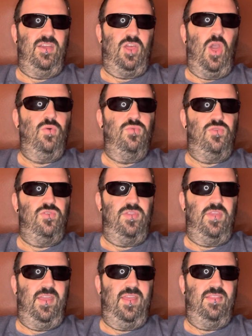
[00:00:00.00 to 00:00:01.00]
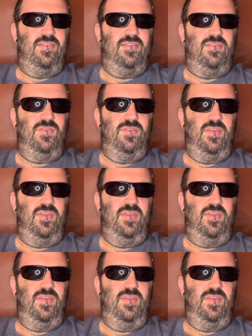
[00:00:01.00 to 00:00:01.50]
coach that gets